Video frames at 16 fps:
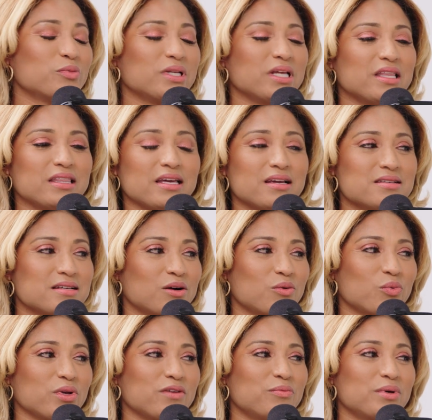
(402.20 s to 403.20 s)
many things that
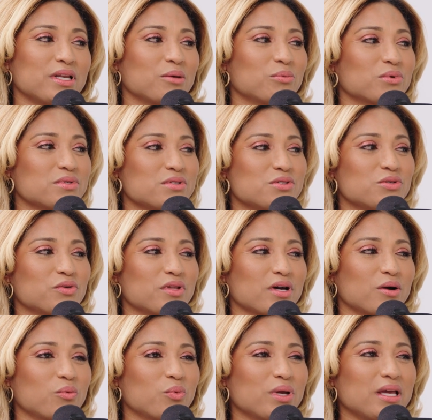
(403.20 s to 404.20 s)
we've been able to do
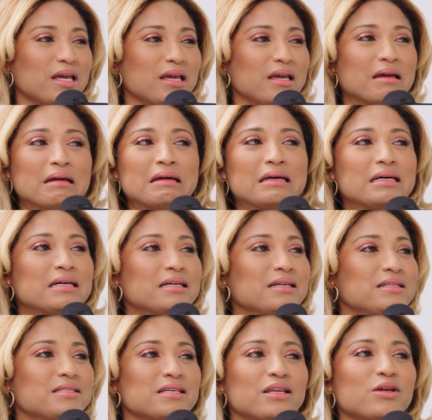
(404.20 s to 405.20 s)
that we
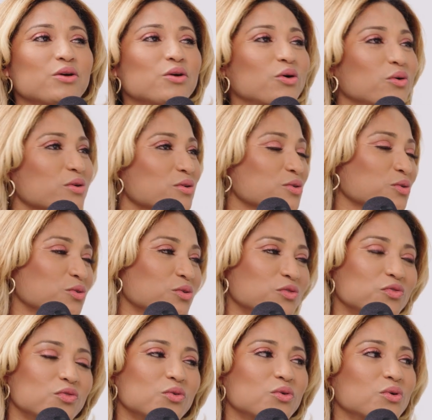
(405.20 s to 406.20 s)
didn't go to school
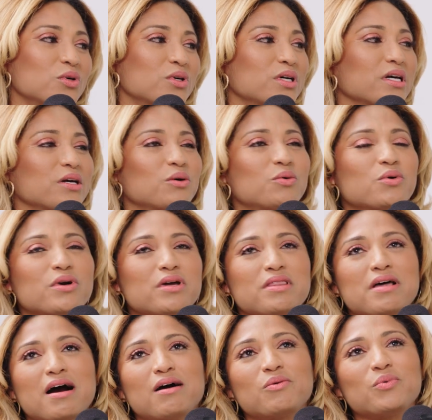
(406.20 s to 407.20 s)
for or
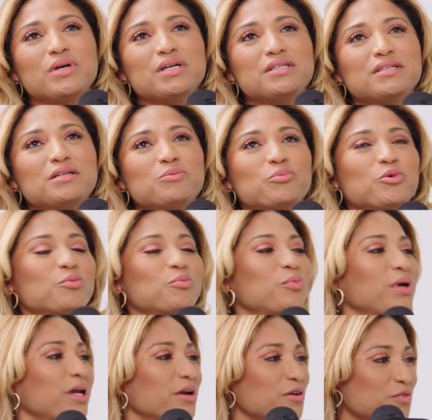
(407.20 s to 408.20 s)
that we didn't
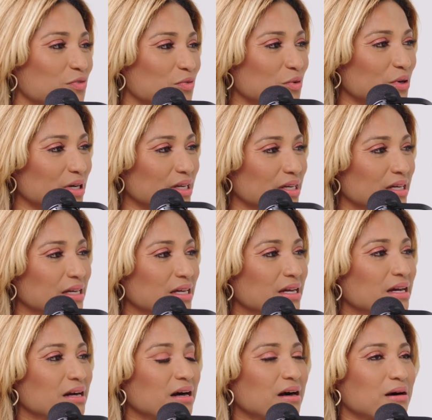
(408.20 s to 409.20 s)
prepare for.
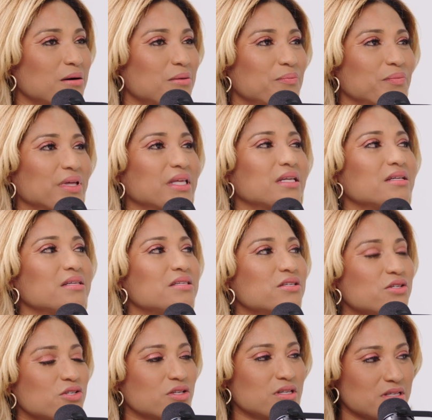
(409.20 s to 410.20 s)
In
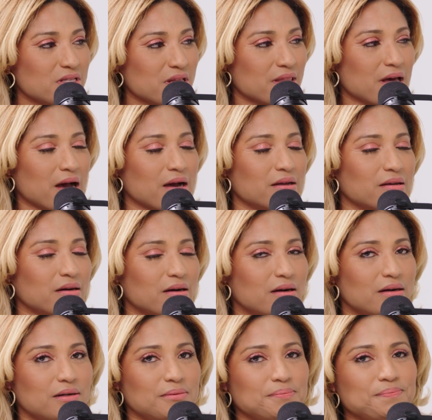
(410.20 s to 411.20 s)
addition to that,
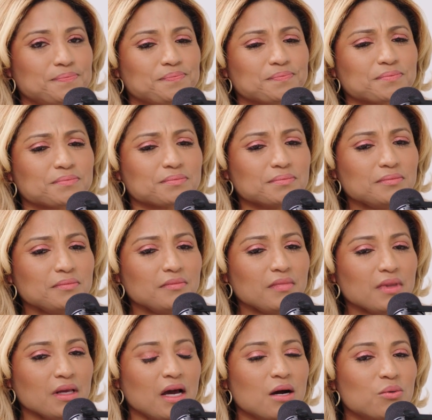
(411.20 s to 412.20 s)

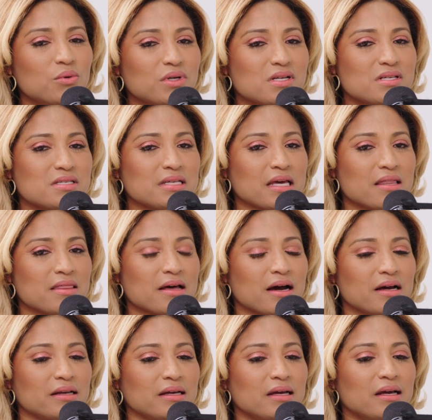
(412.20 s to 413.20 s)
I want to say
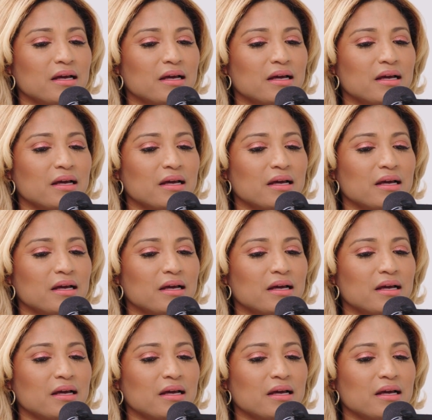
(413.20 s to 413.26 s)
that